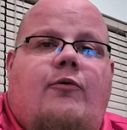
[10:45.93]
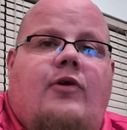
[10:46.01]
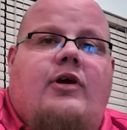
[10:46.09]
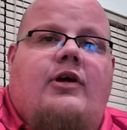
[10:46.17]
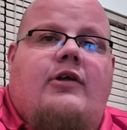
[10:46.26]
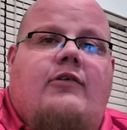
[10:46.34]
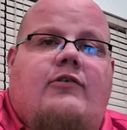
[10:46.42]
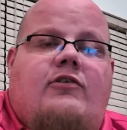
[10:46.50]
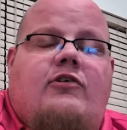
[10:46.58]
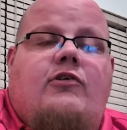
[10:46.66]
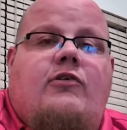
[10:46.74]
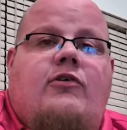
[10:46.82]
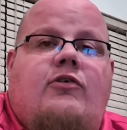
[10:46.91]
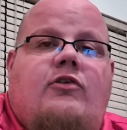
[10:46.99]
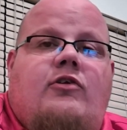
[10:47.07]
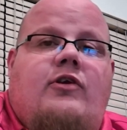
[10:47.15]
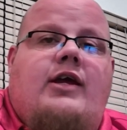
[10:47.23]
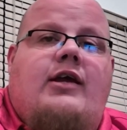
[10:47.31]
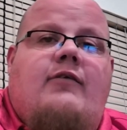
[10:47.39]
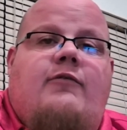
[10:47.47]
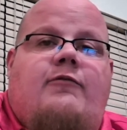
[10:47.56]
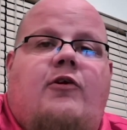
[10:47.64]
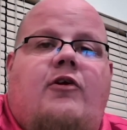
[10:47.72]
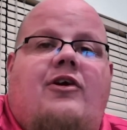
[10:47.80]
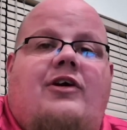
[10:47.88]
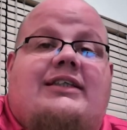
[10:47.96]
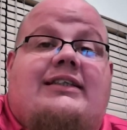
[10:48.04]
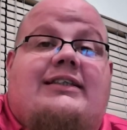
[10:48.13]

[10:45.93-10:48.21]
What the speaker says: 1, 2, 3, 4.